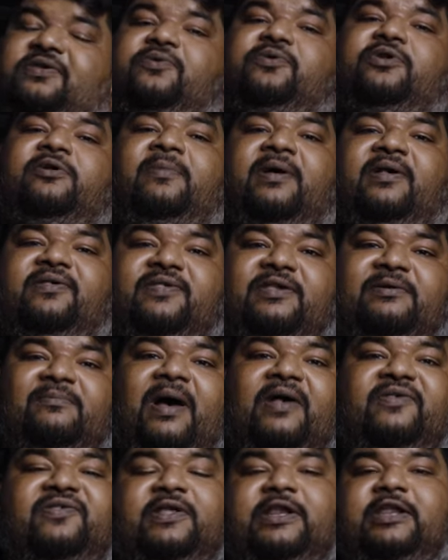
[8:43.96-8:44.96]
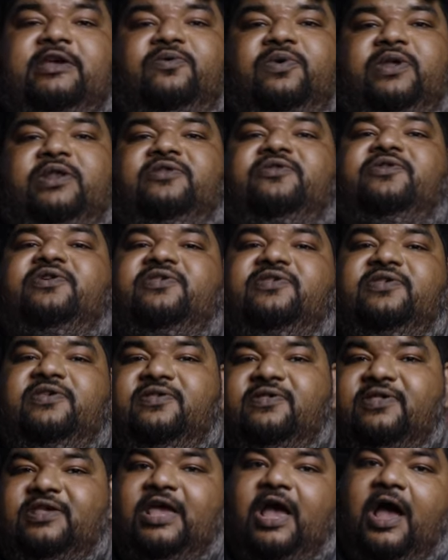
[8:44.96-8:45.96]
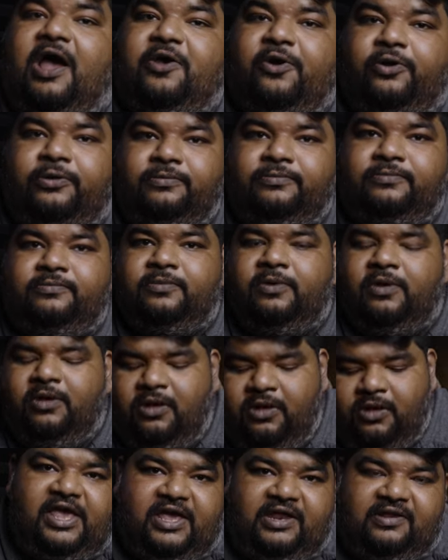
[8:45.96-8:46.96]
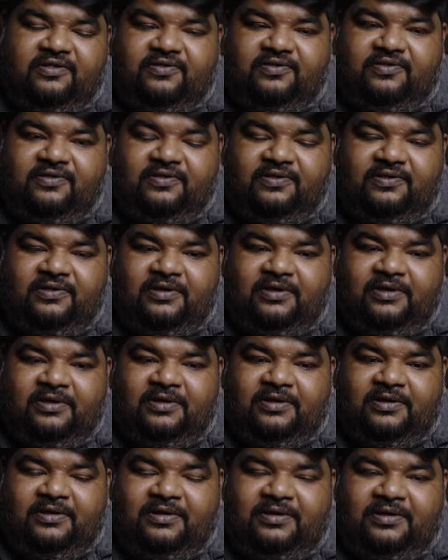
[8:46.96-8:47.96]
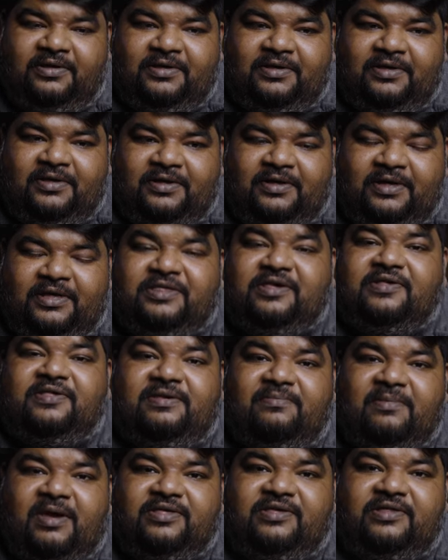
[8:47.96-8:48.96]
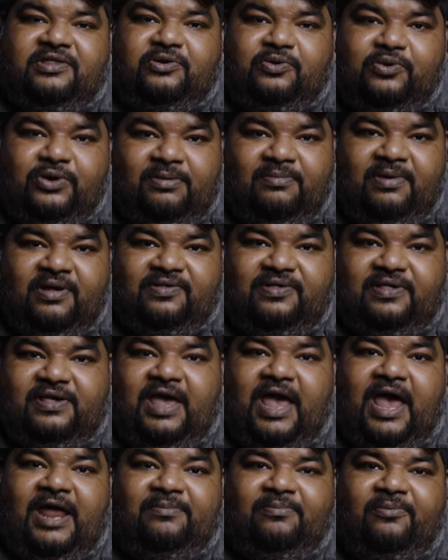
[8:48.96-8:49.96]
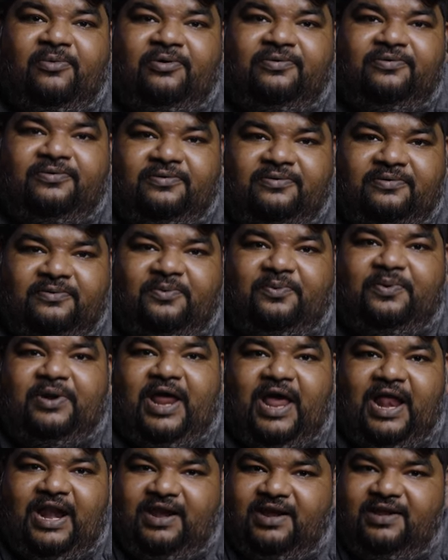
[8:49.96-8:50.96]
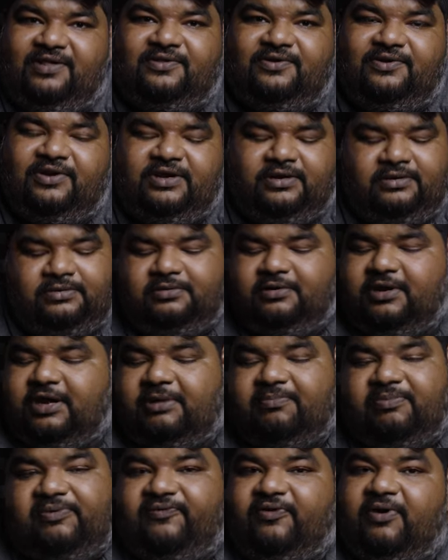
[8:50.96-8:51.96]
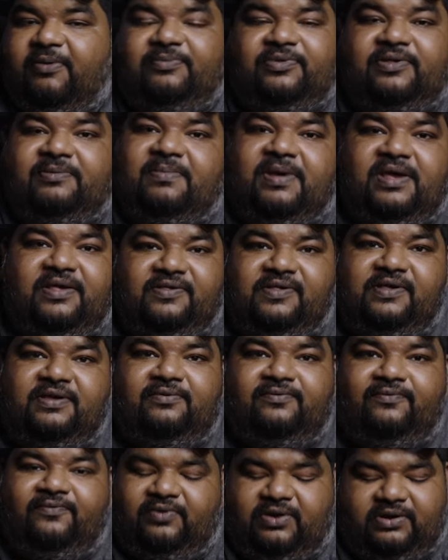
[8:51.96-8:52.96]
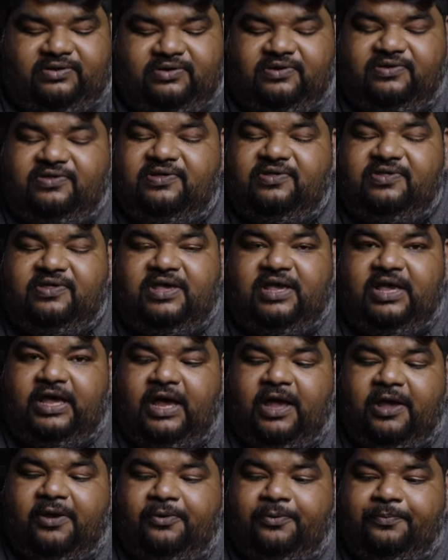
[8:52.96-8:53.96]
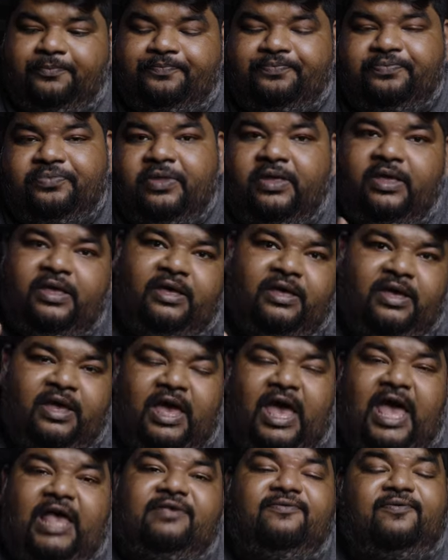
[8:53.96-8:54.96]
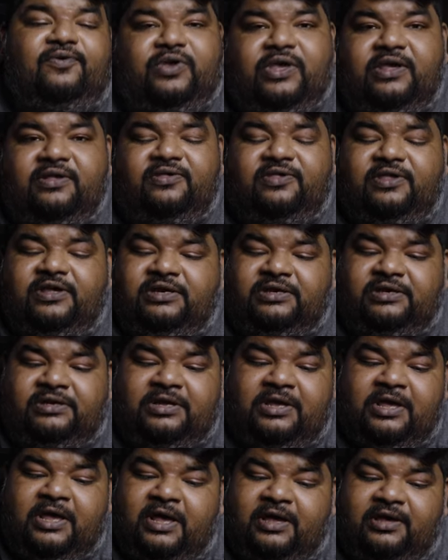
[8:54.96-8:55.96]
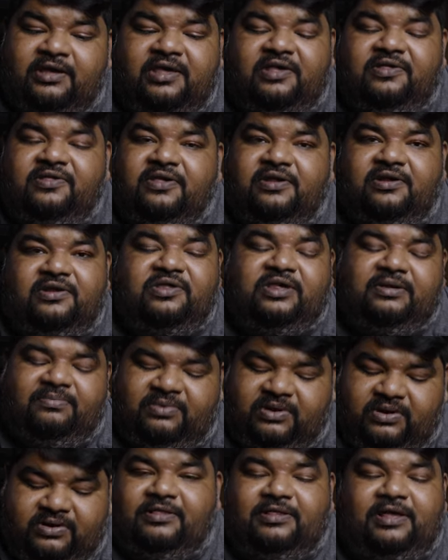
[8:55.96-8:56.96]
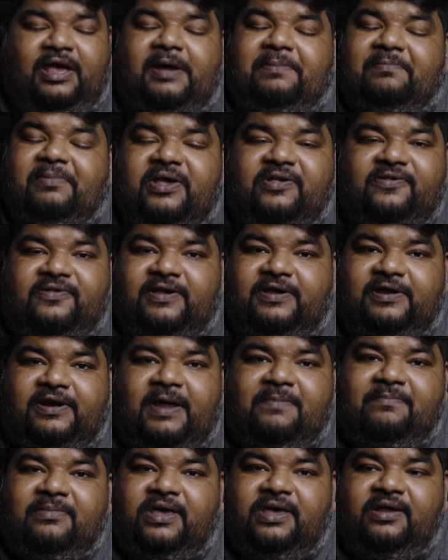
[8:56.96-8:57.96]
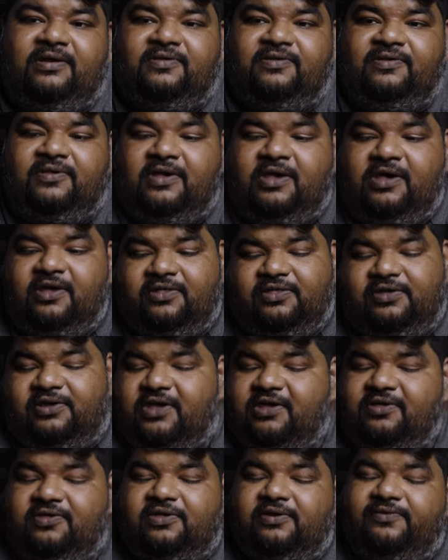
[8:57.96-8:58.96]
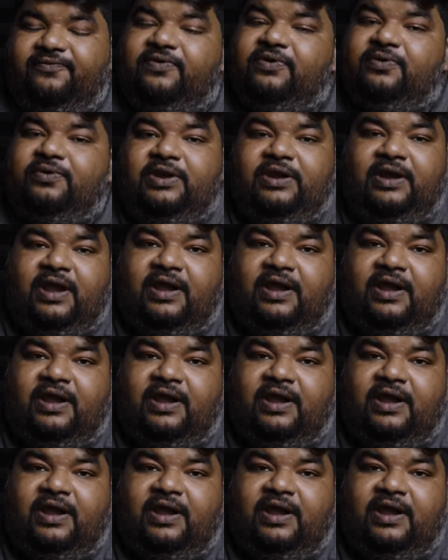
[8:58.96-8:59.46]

the Cooler Master Masterliquid 360 Ion. Just imagine the Cooler Master Atmos with an LED screen. It performs amazing for a 360 AIO. As for Kingston, Kingston shipped their amazing RAM kits, the Kingston Fury